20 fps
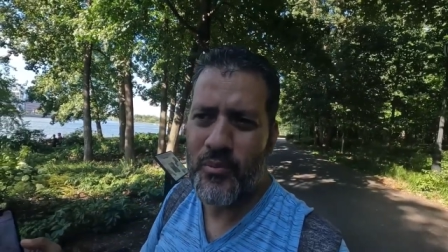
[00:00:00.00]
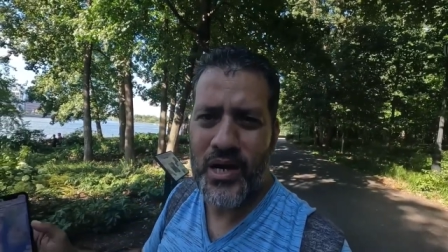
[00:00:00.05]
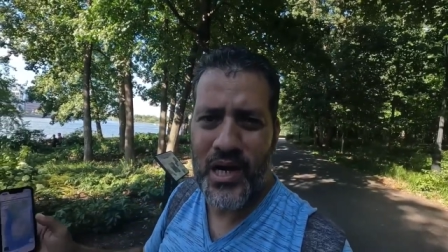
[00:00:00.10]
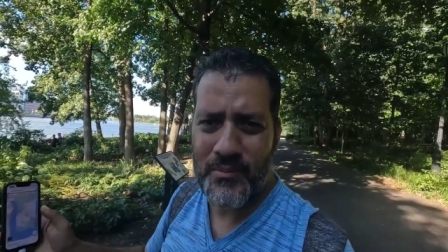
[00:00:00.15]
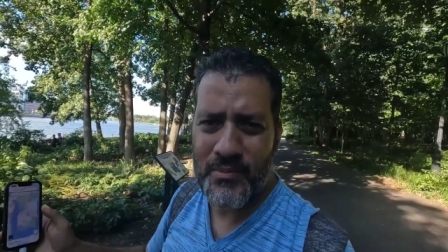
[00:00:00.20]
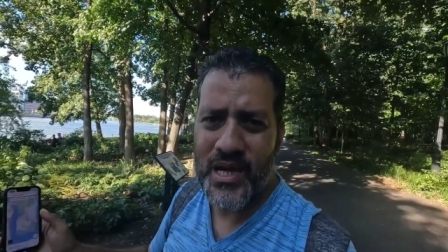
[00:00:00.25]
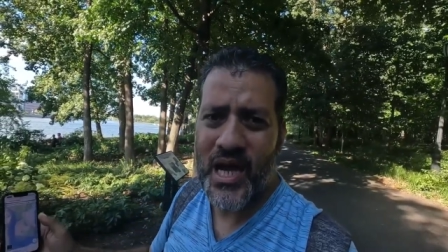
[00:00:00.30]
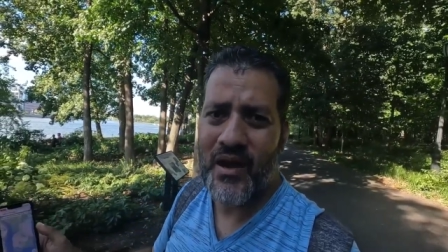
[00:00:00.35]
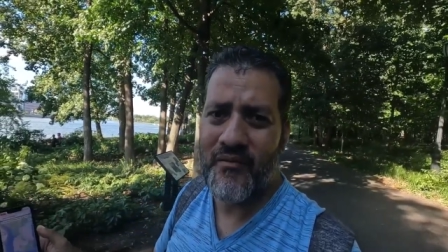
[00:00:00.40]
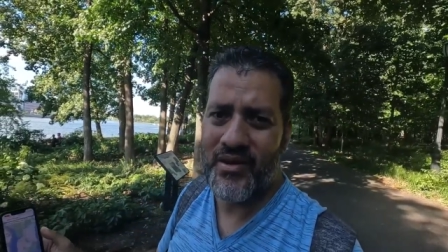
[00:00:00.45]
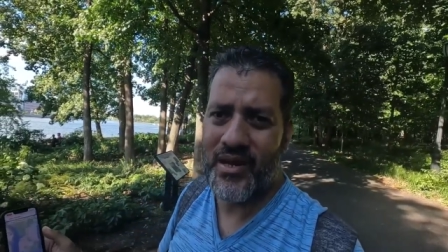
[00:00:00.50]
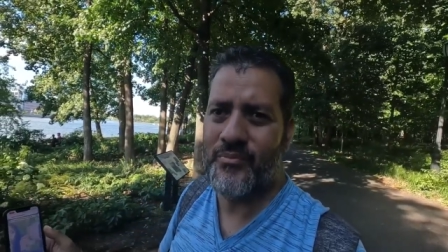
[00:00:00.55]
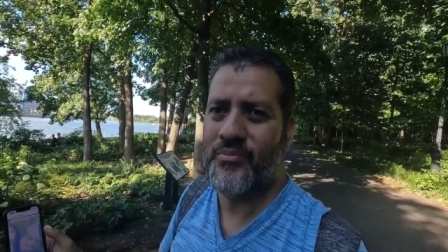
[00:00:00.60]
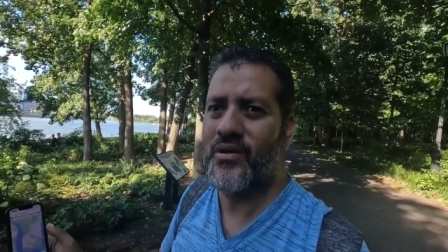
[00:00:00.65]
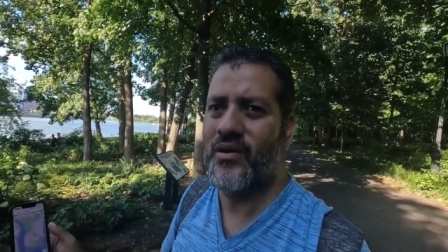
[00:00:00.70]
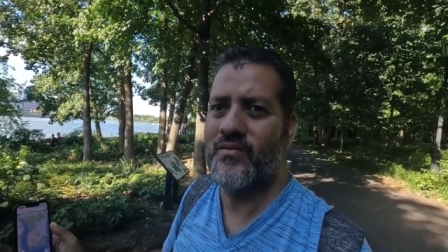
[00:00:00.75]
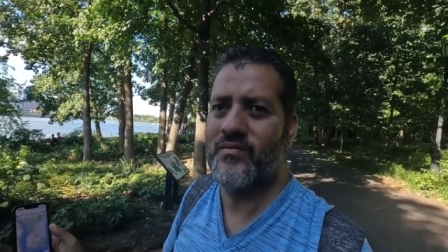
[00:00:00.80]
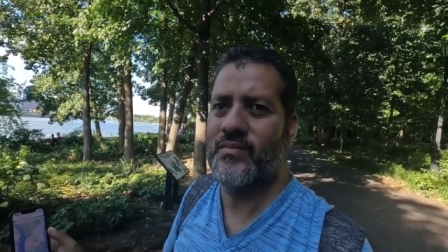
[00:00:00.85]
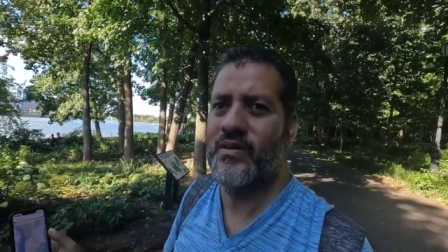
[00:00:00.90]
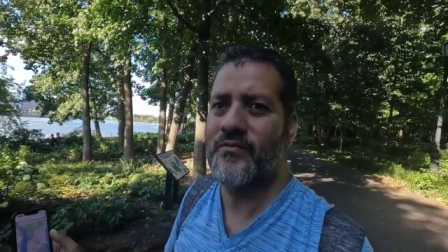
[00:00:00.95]
But I've been having that
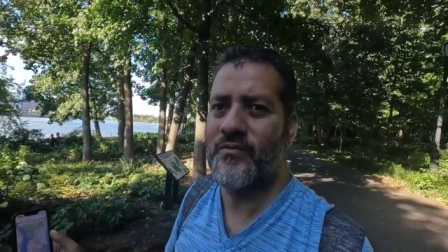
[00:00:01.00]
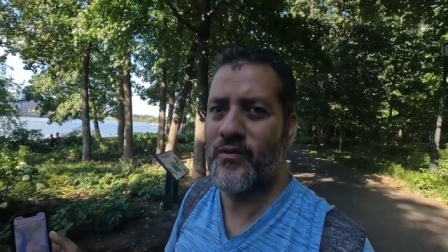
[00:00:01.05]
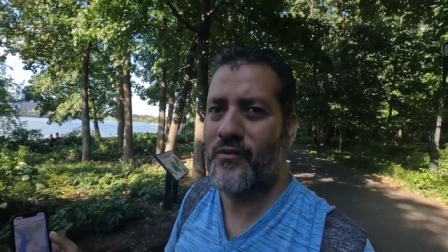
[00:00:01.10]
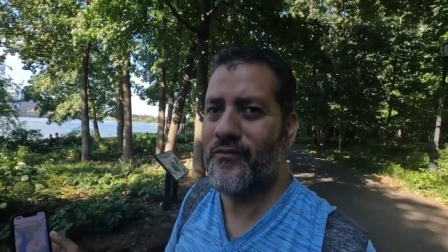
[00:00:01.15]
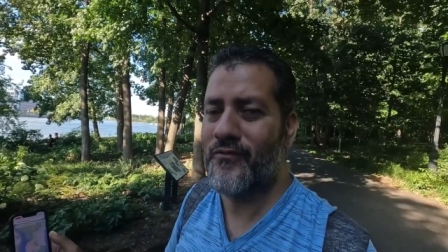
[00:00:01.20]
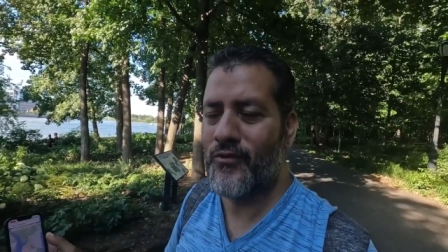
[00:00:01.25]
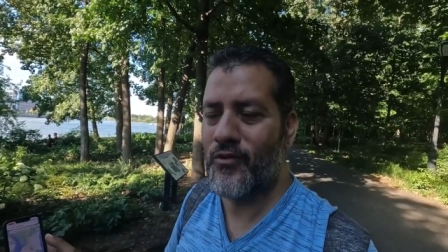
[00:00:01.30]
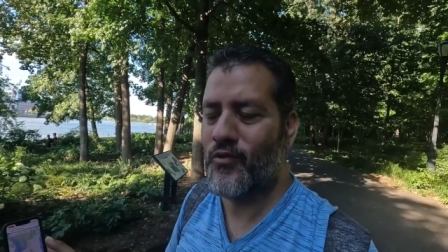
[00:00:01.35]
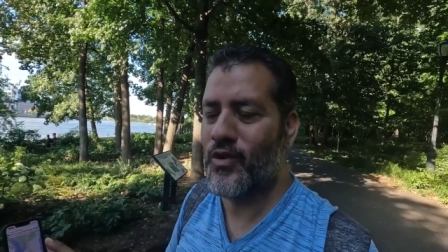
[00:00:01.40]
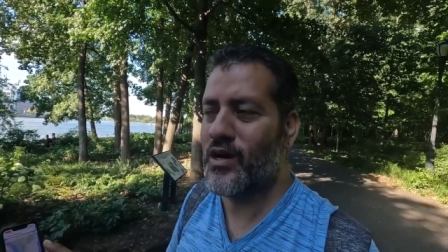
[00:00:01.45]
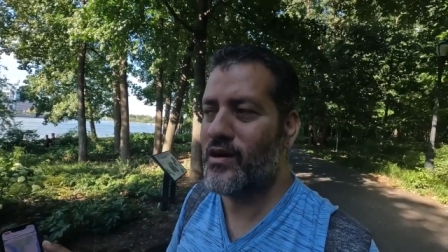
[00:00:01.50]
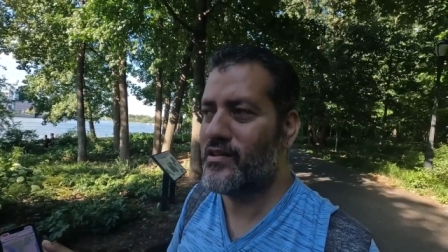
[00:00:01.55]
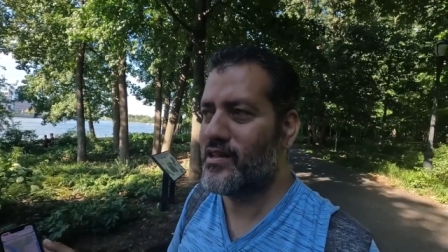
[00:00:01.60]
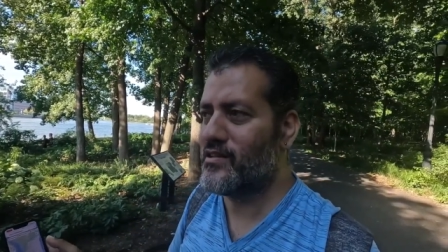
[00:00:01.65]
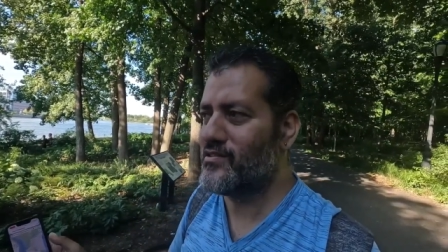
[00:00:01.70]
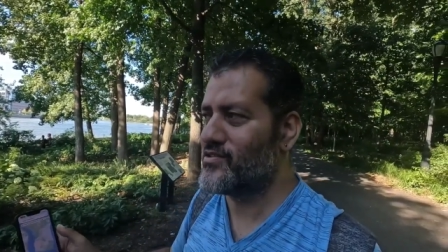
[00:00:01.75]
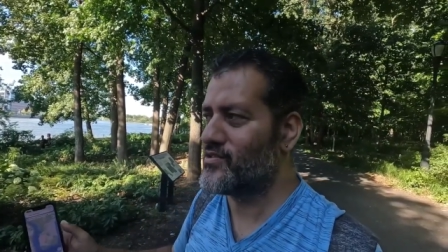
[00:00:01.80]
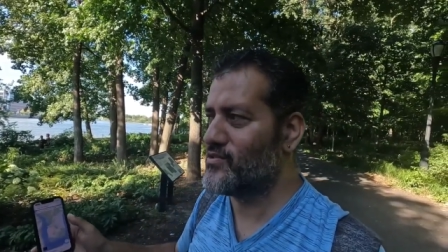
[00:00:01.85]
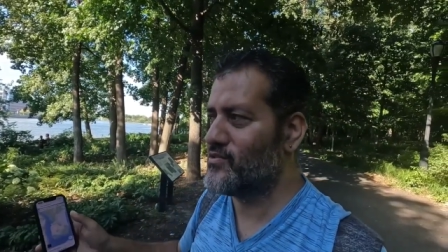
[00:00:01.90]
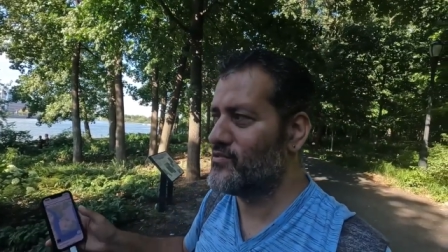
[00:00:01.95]
problem with my phone for a while
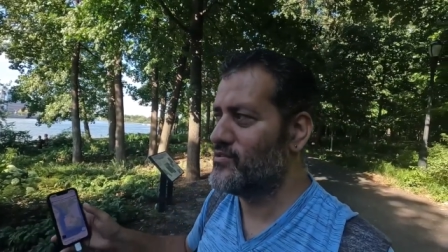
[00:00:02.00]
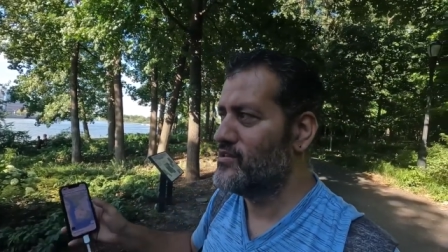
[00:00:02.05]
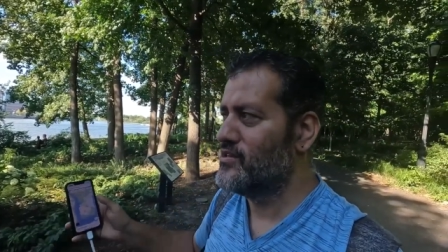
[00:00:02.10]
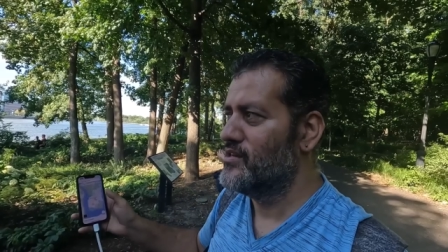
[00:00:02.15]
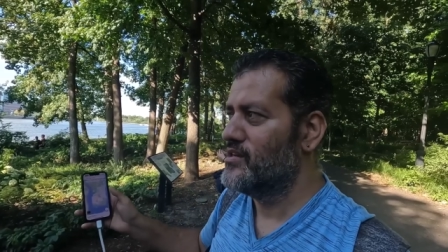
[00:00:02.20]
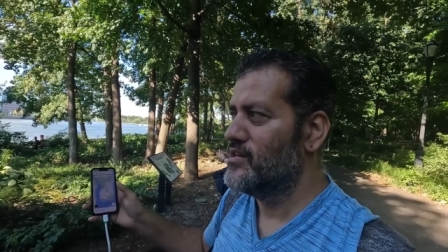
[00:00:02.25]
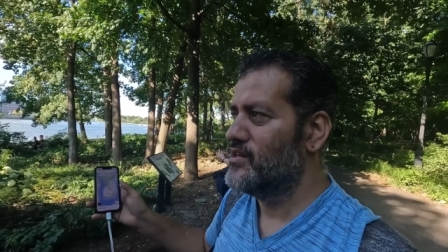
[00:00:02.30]
now, so.